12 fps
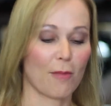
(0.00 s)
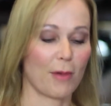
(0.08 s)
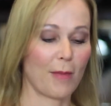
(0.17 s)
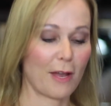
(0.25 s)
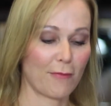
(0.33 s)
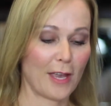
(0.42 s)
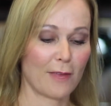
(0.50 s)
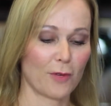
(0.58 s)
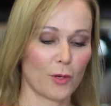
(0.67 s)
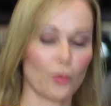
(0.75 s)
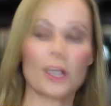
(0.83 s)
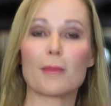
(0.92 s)
But
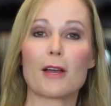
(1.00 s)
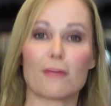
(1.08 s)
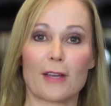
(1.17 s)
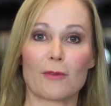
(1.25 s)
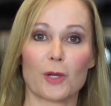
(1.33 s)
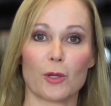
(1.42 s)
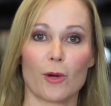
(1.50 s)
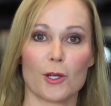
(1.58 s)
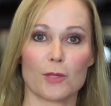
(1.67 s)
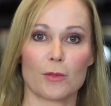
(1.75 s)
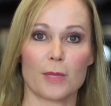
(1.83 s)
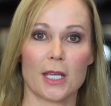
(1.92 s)
one of my favorite quotes would